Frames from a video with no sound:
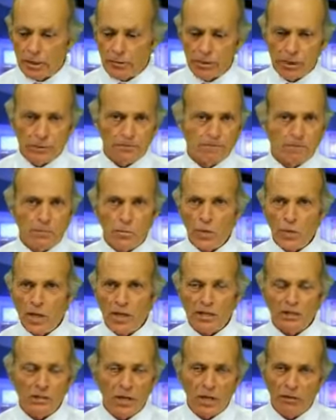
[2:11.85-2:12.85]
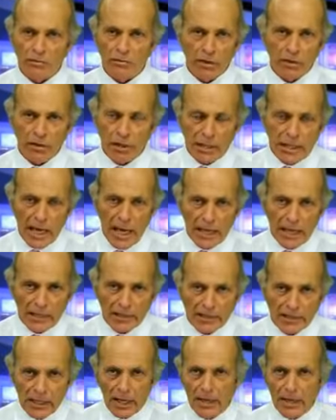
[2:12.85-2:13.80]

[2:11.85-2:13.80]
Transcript: I mean, it's not very nice.